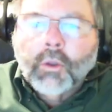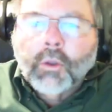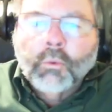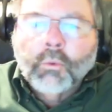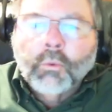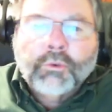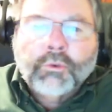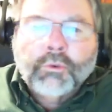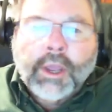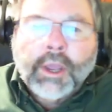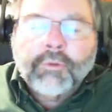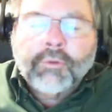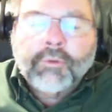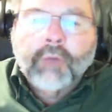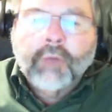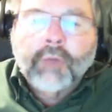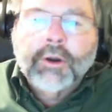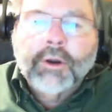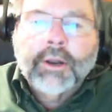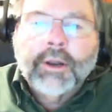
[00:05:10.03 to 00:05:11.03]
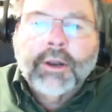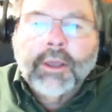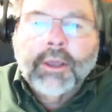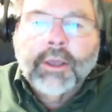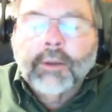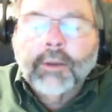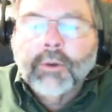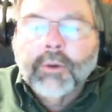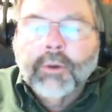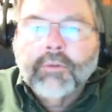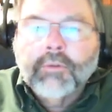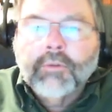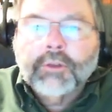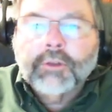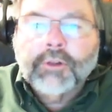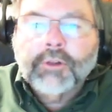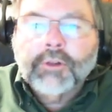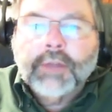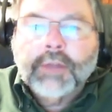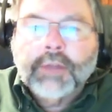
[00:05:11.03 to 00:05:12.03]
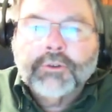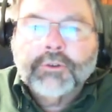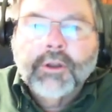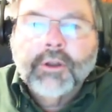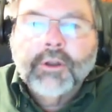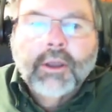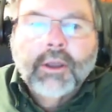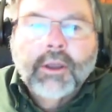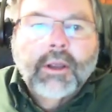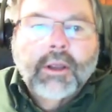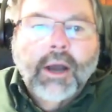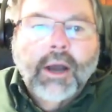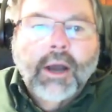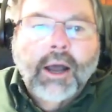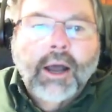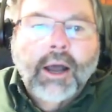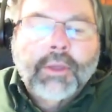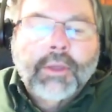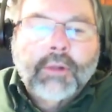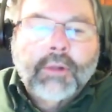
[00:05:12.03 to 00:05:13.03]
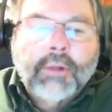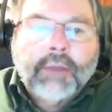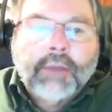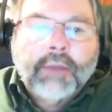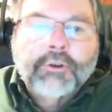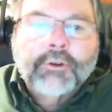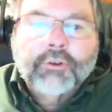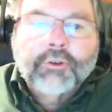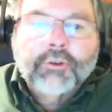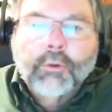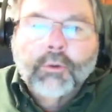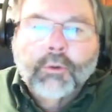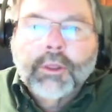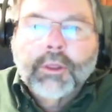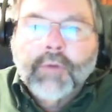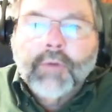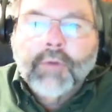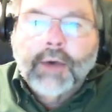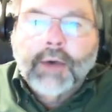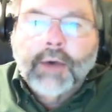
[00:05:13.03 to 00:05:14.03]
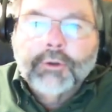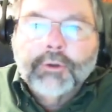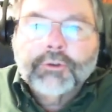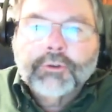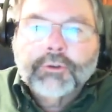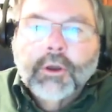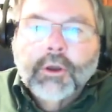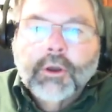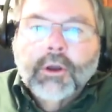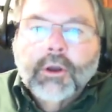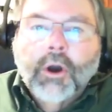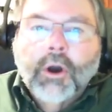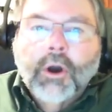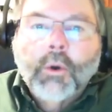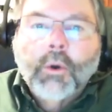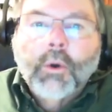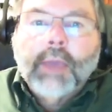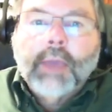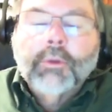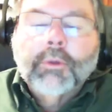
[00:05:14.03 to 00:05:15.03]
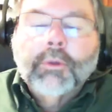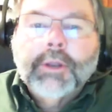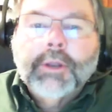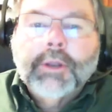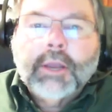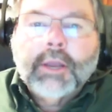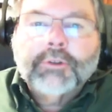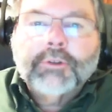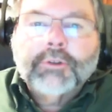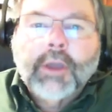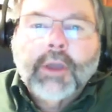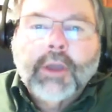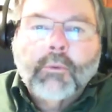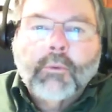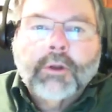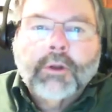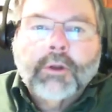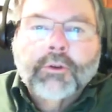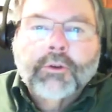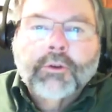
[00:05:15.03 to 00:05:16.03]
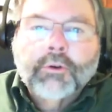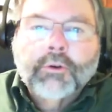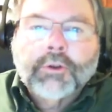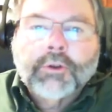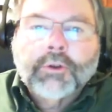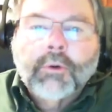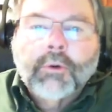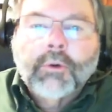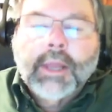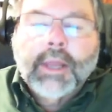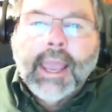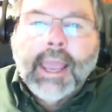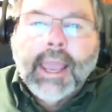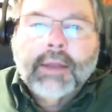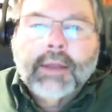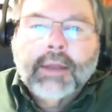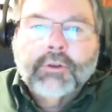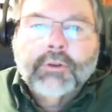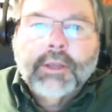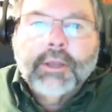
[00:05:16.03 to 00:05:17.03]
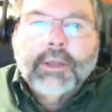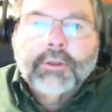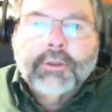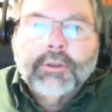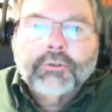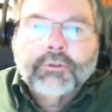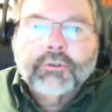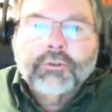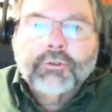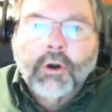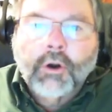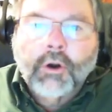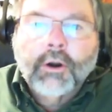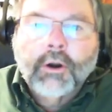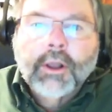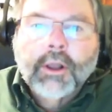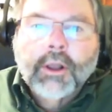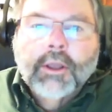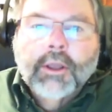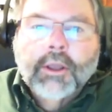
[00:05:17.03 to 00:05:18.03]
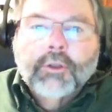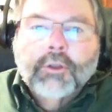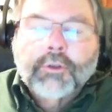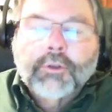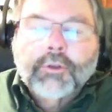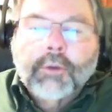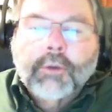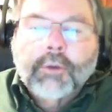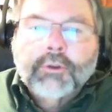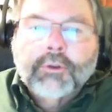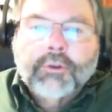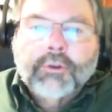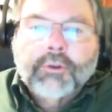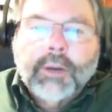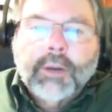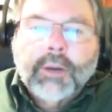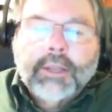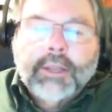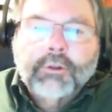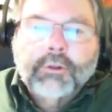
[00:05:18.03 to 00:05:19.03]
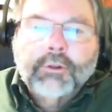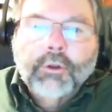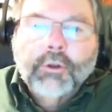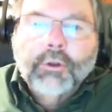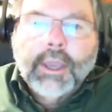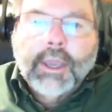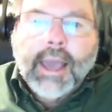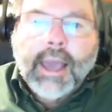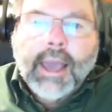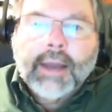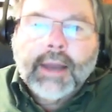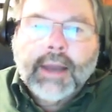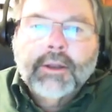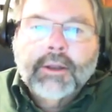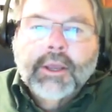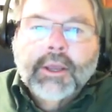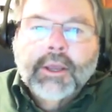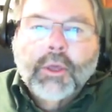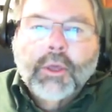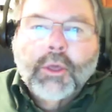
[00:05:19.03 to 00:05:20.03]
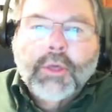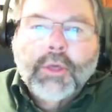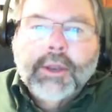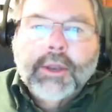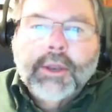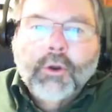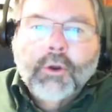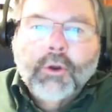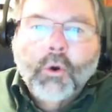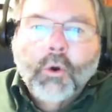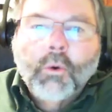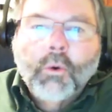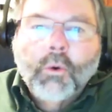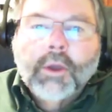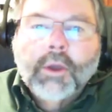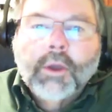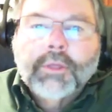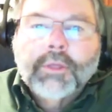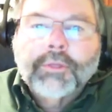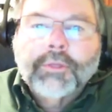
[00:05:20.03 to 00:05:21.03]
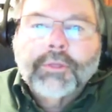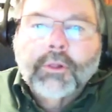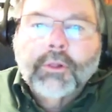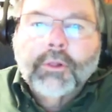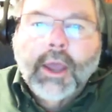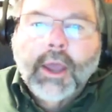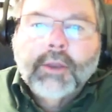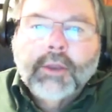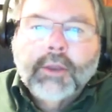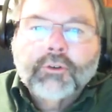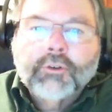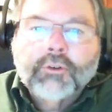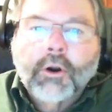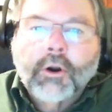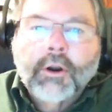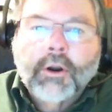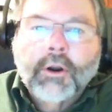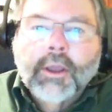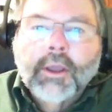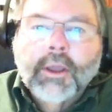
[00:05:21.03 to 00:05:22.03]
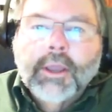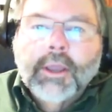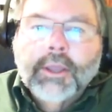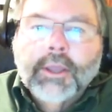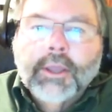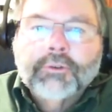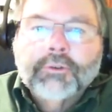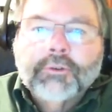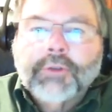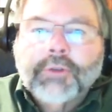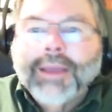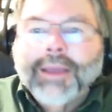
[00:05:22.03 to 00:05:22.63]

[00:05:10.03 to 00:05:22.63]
which I have covered in a previous lesson, that will actually show me the values. Okay, well, the next thing I want to do is I want to annotate this chart so that when somebody is looking at it, they know that the line chart is